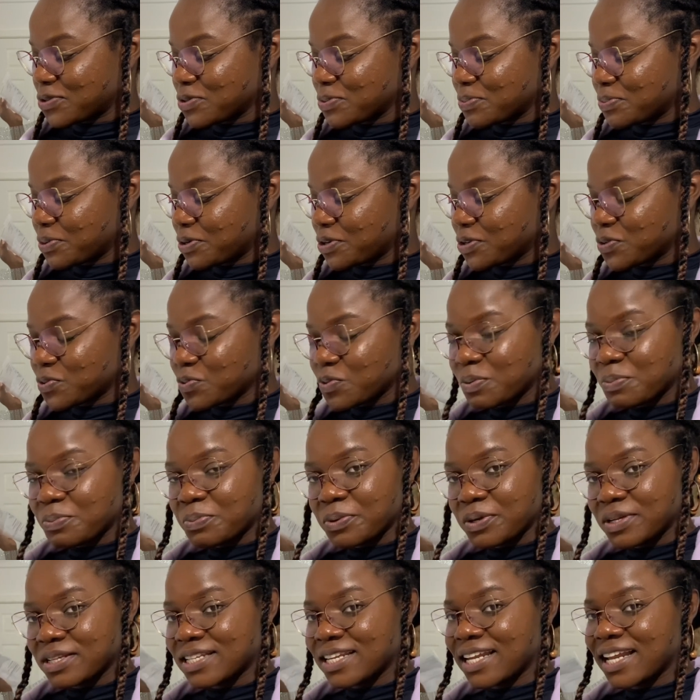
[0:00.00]
2 point, 1
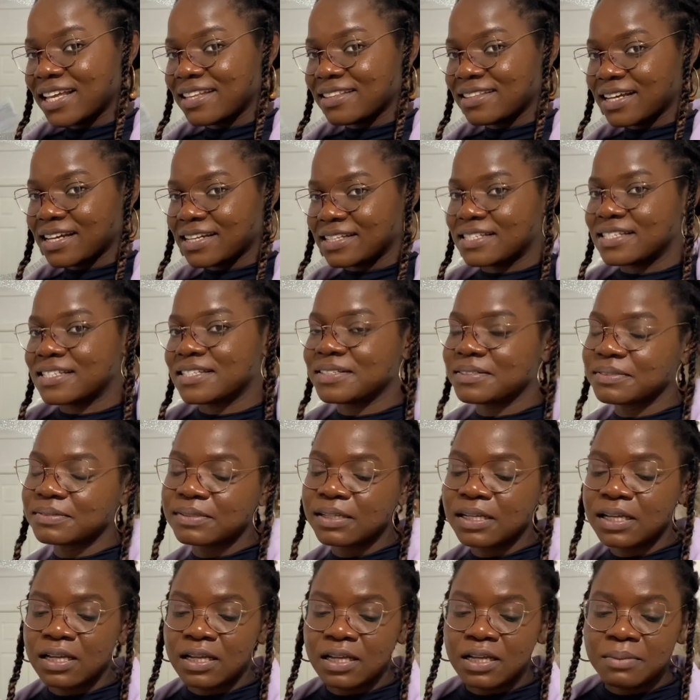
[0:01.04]
point, like that.
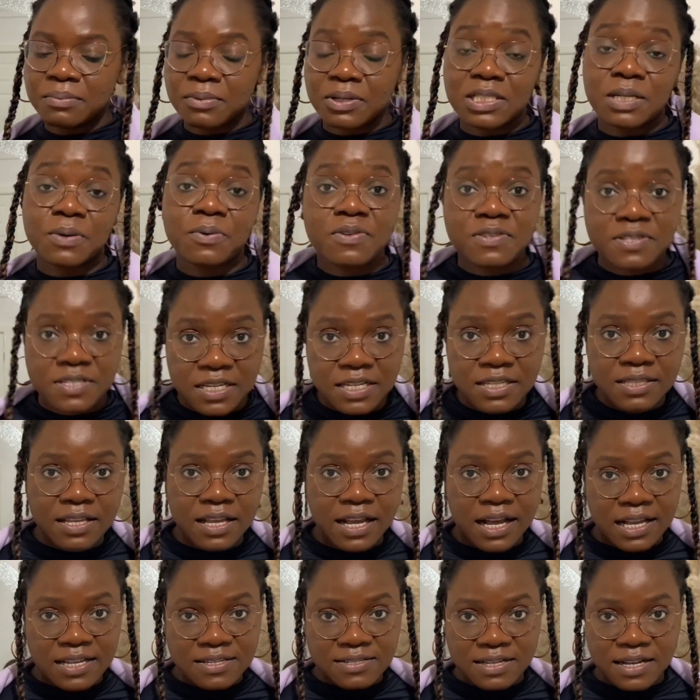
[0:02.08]
Because I was seeing the
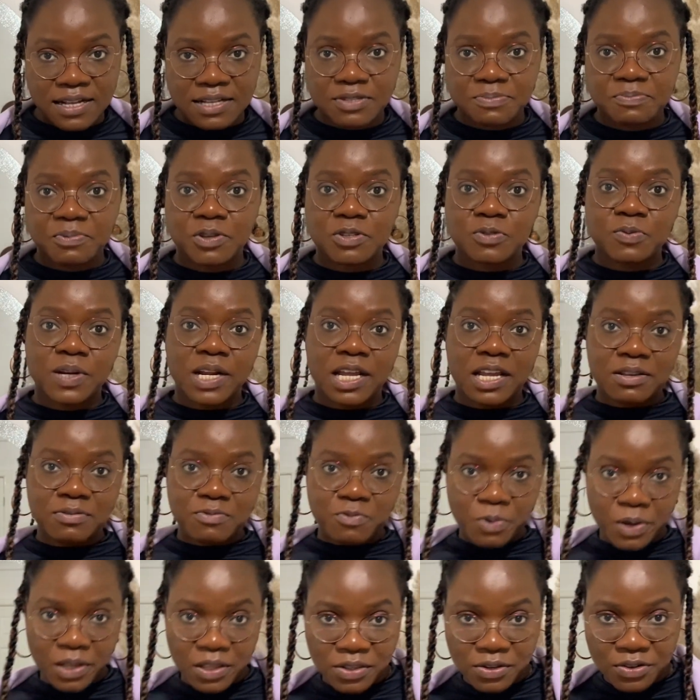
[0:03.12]
hazard. Because when I
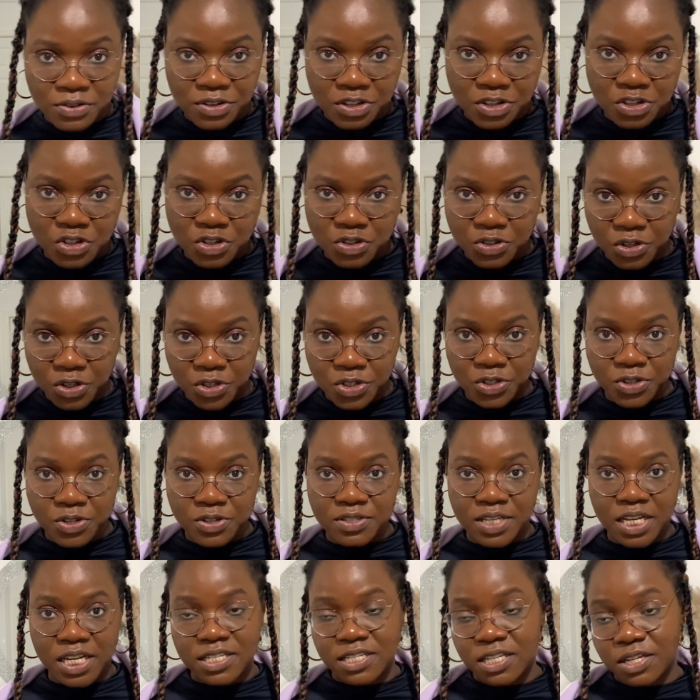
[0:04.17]
went through the instructions,
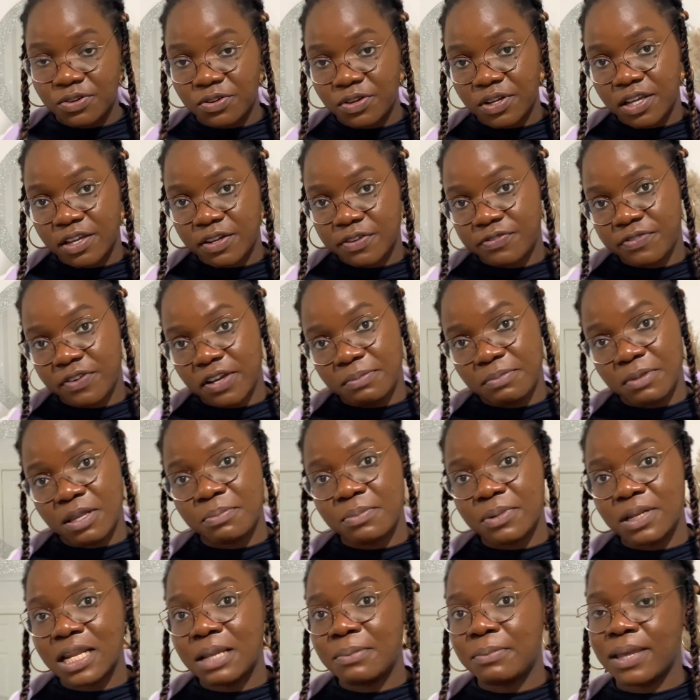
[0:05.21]
I said, okay, fine,
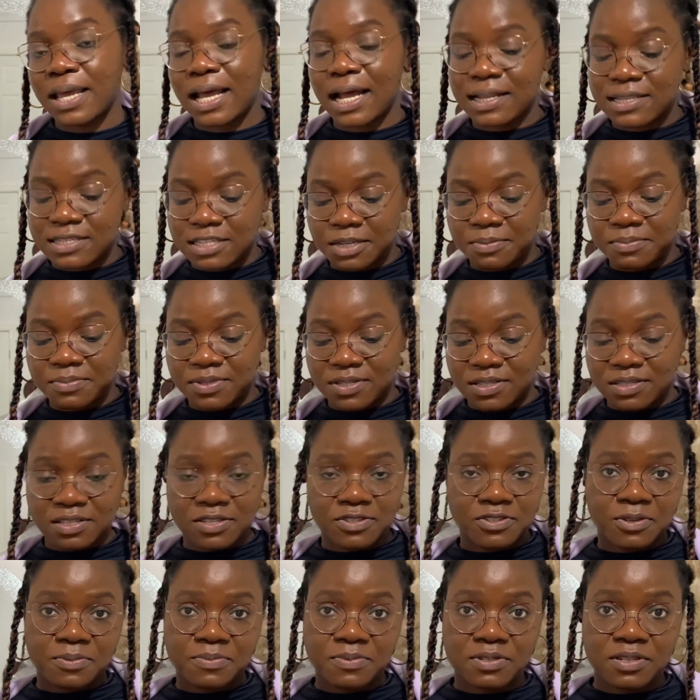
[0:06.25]
maybe let me attempt it. It's
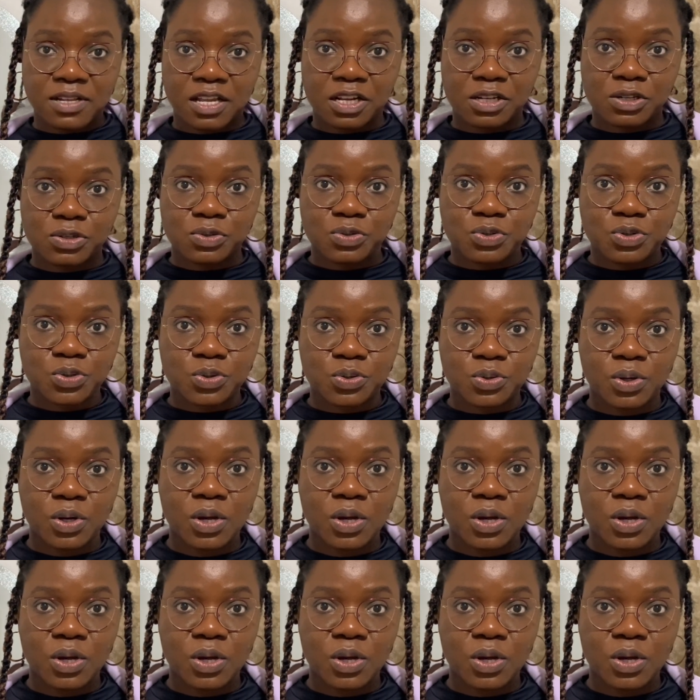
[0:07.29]
something I could do.